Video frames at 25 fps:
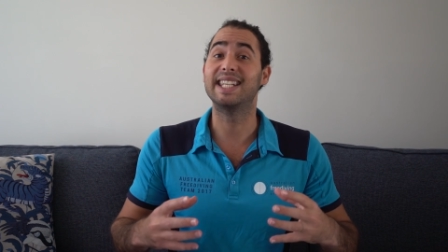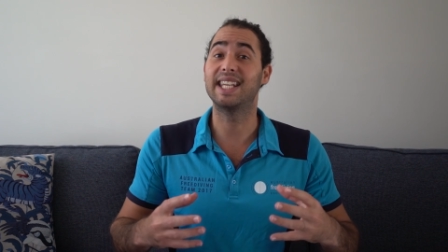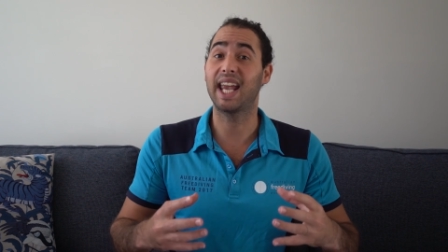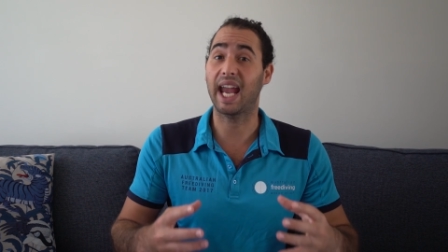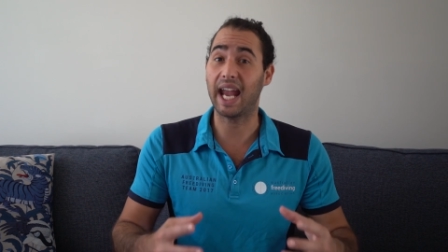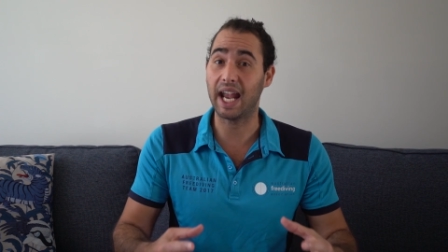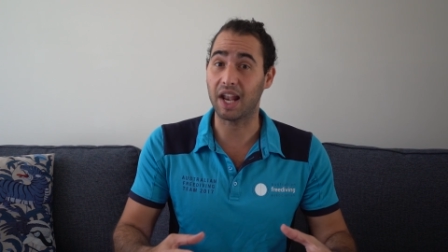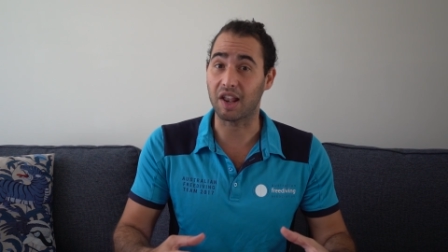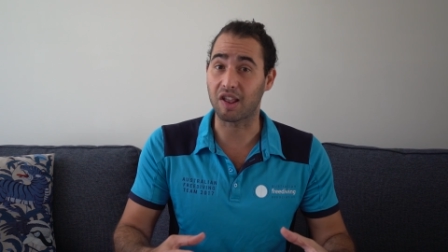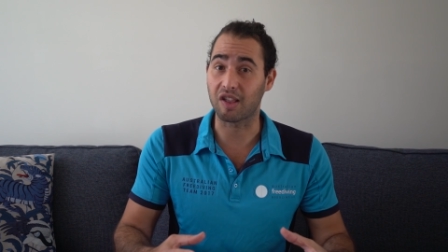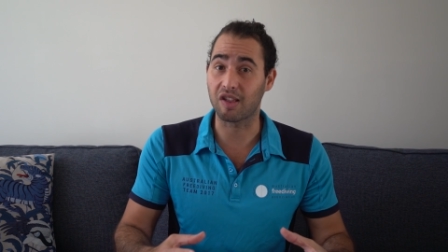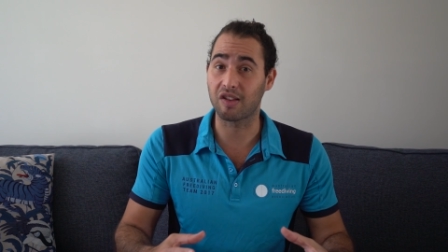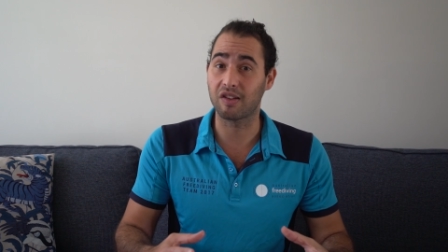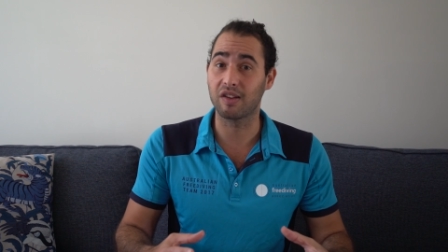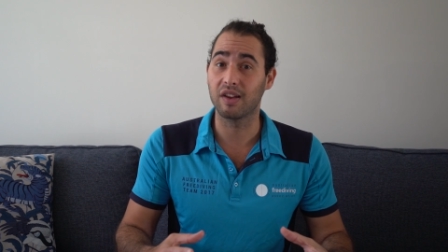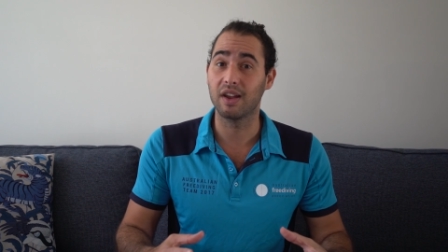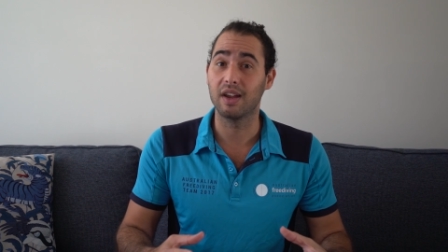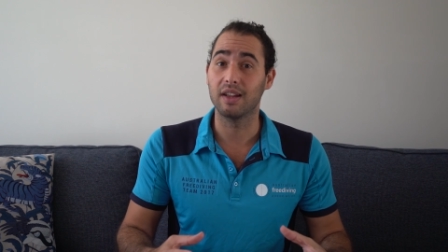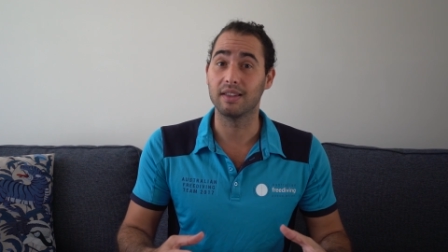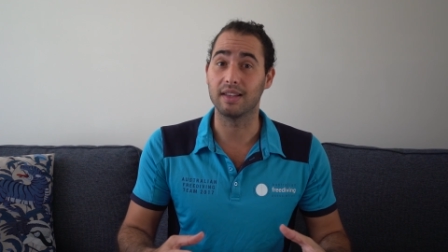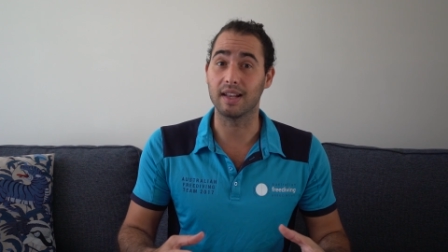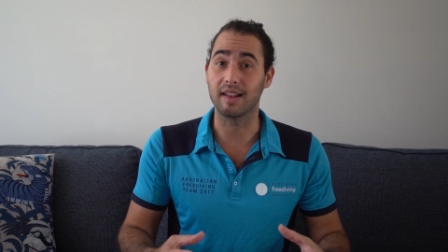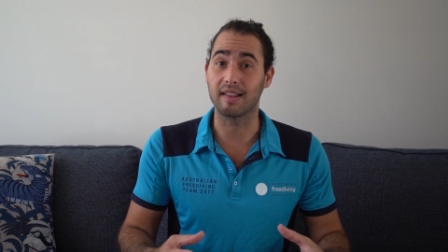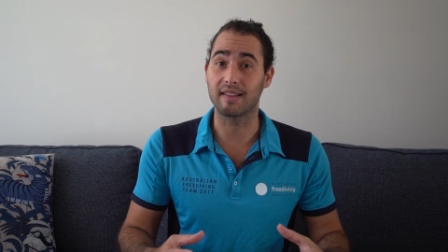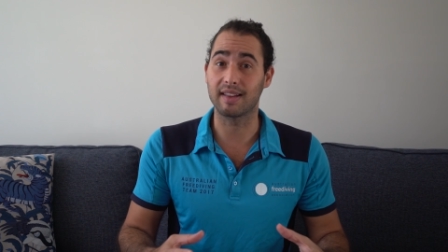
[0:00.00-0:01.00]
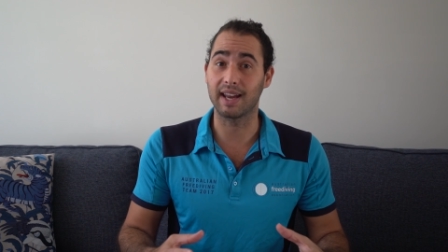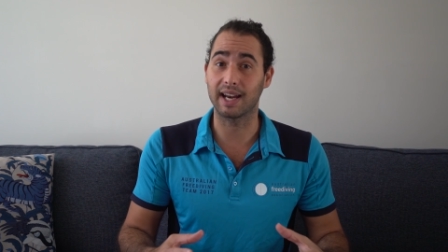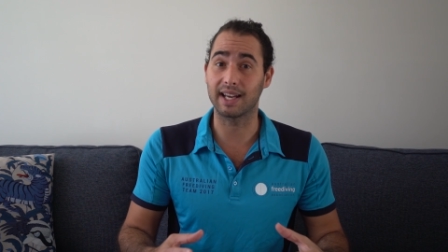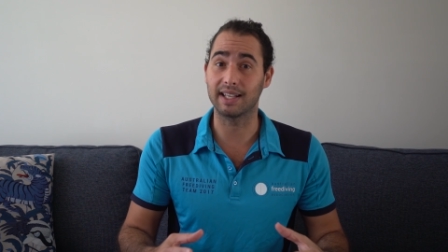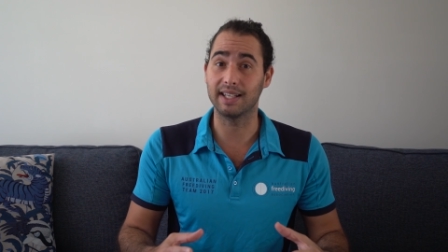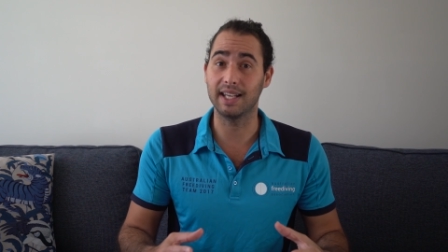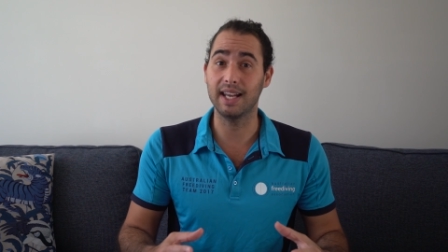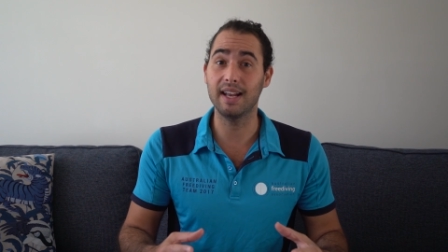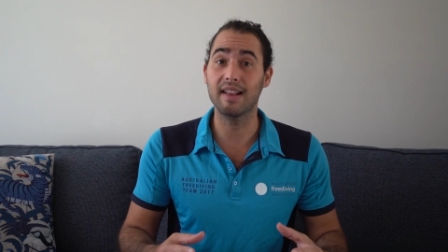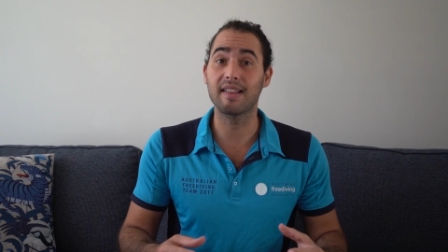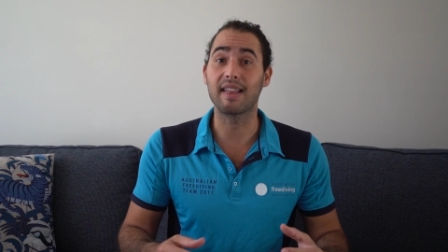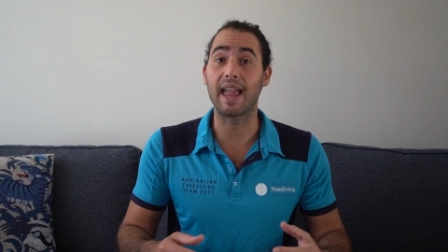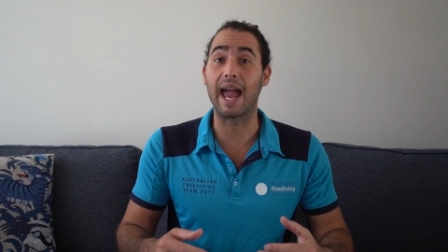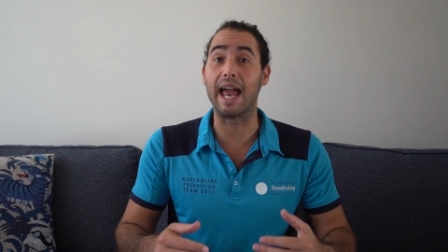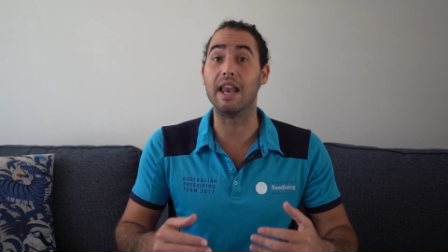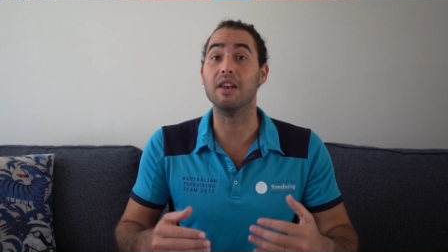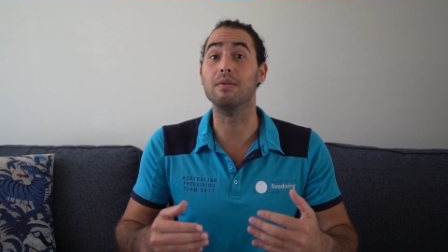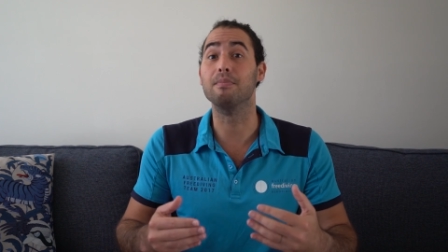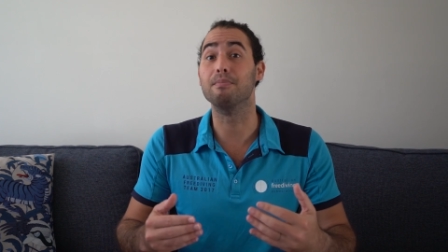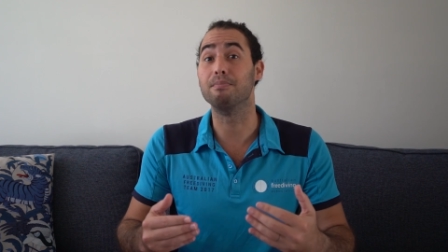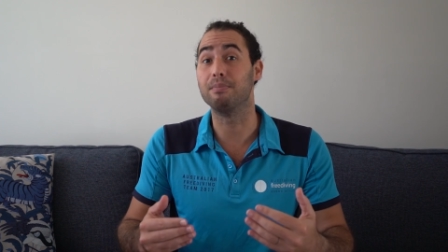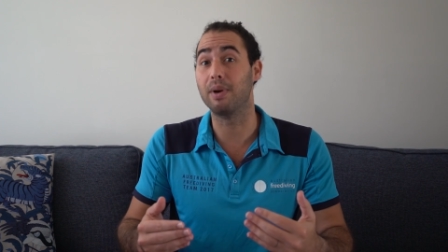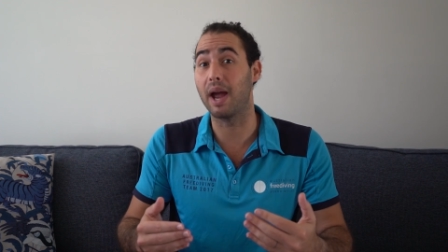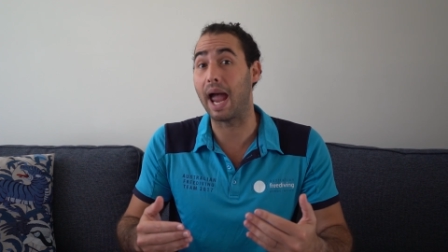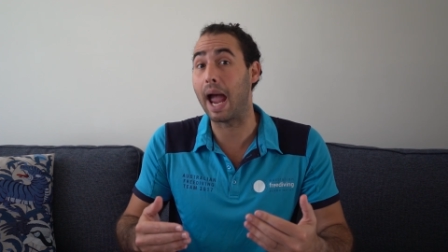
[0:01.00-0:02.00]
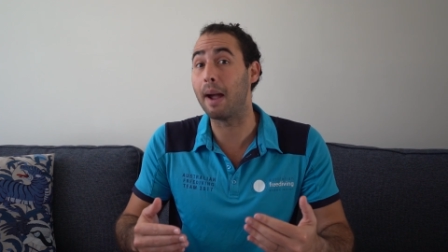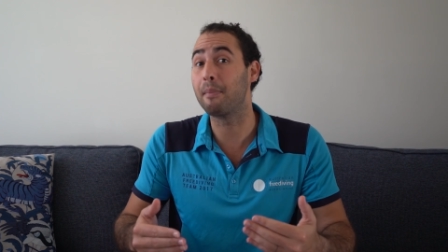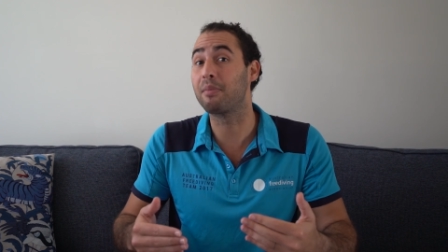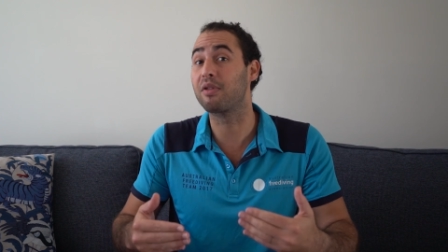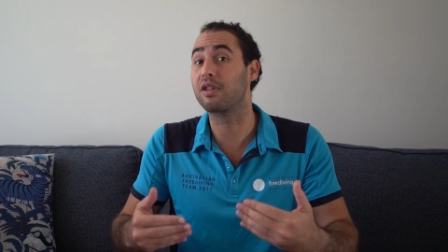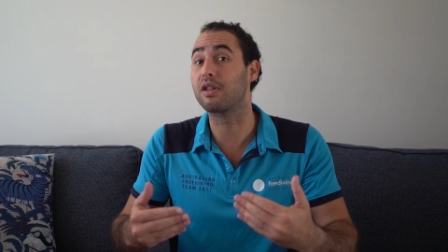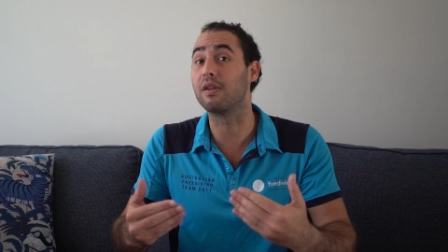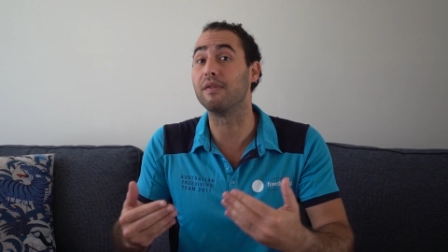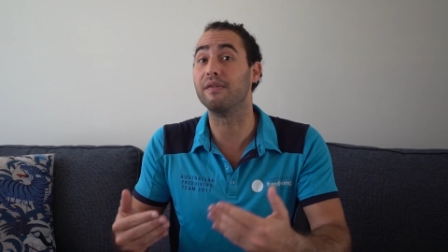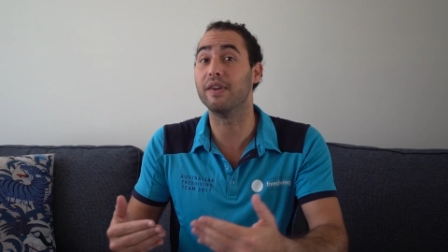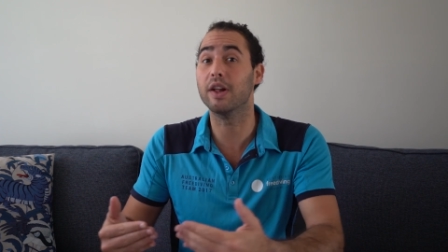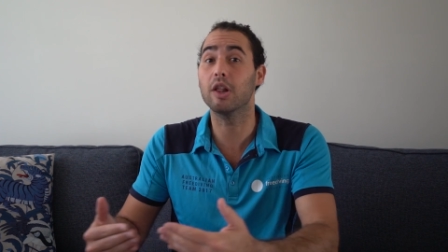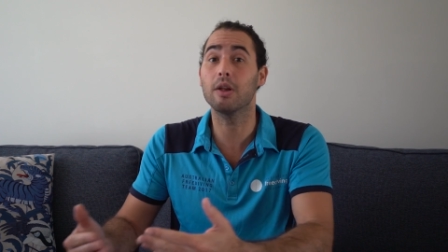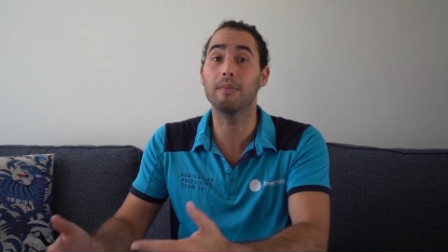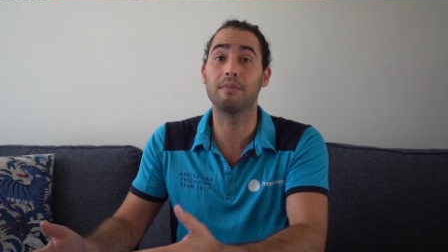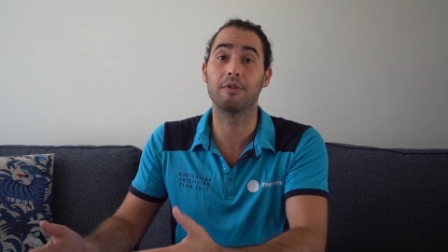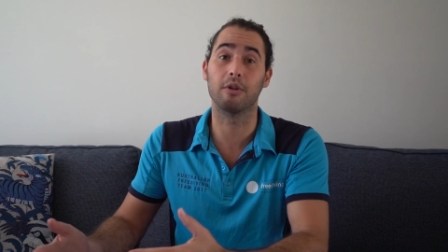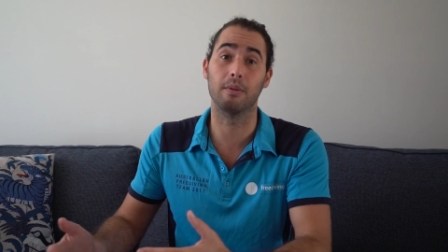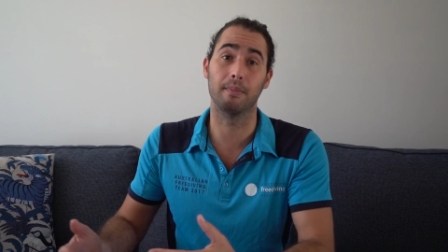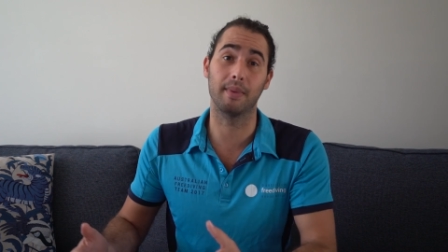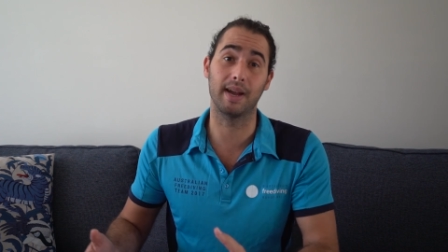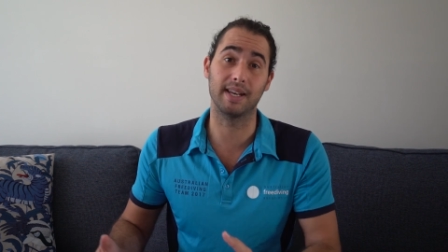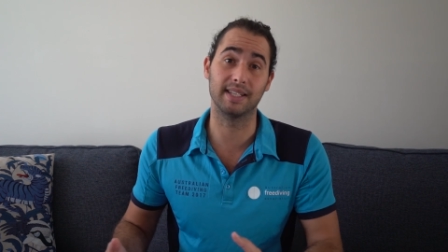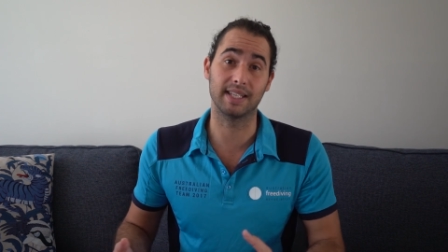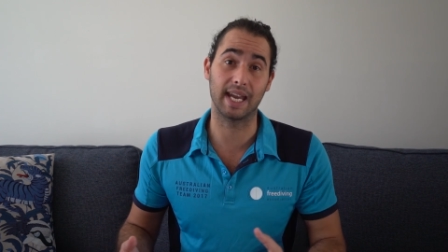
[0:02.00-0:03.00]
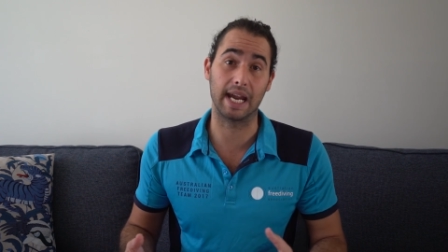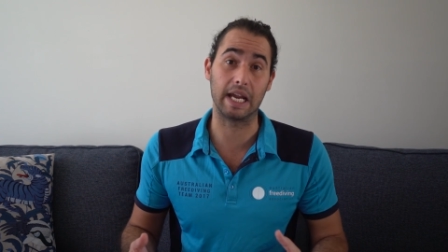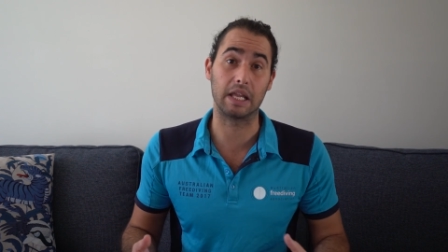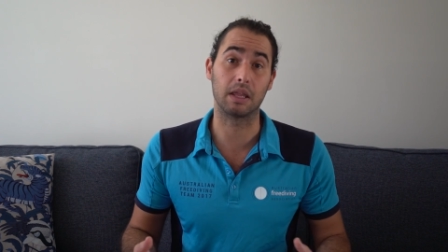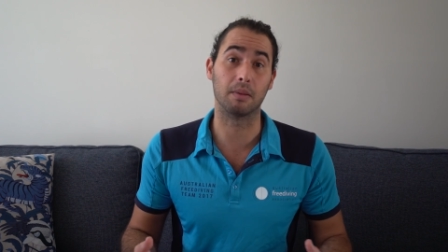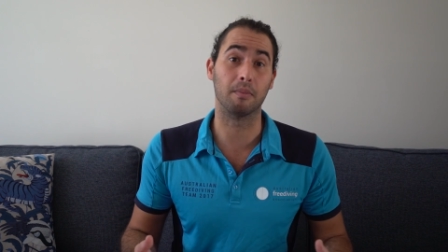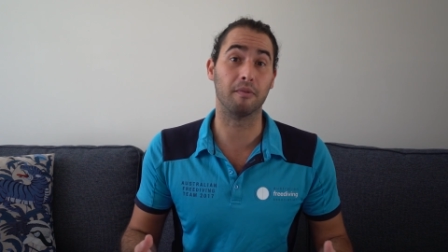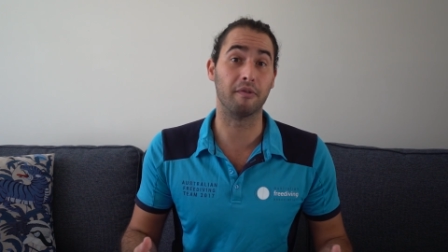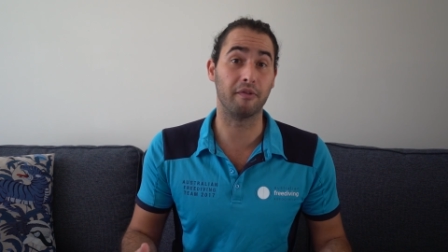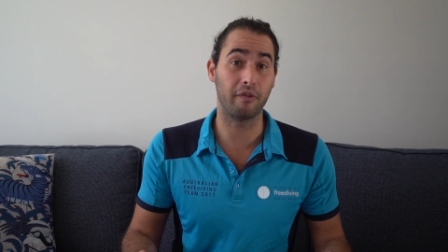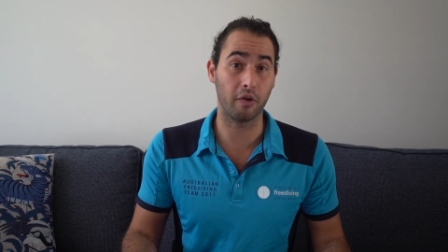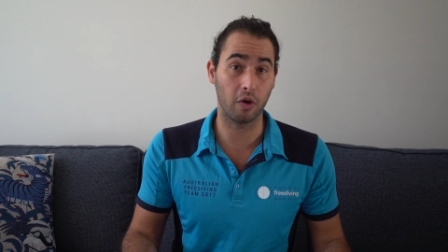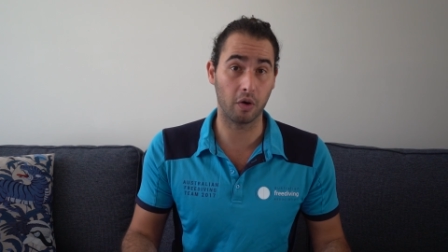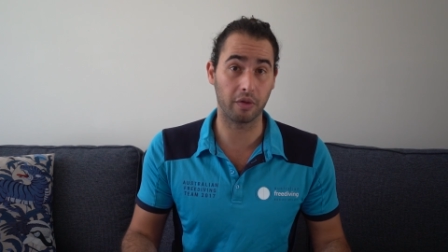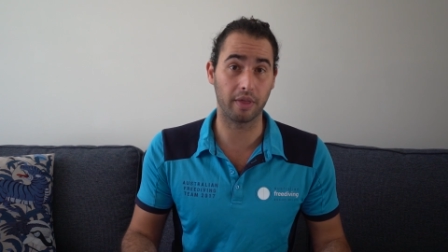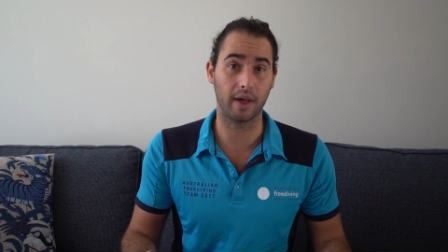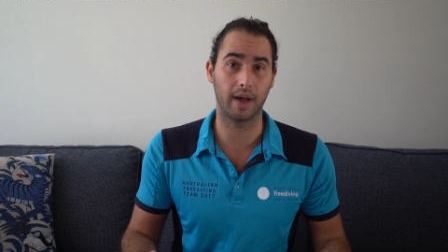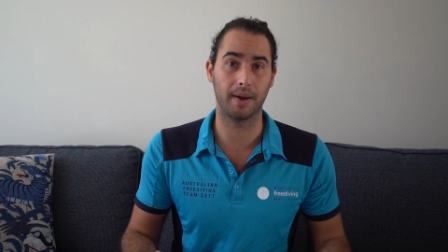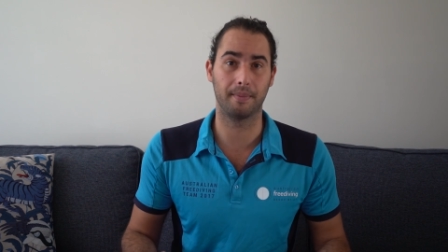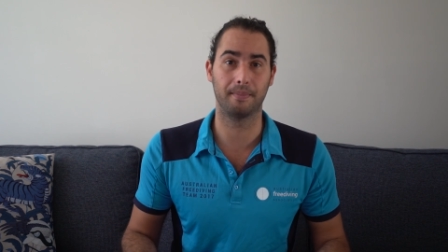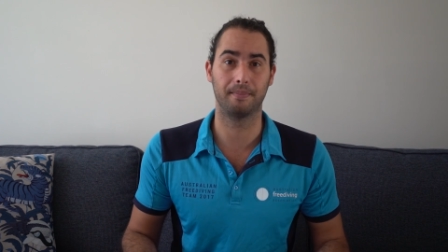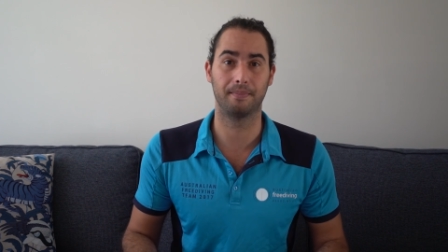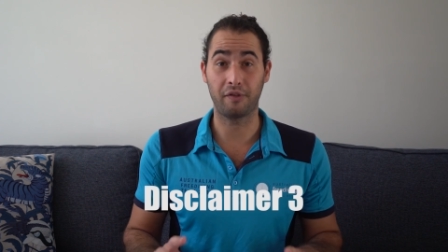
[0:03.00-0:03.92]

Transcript: test these techniques and perhaps develop them and take them further.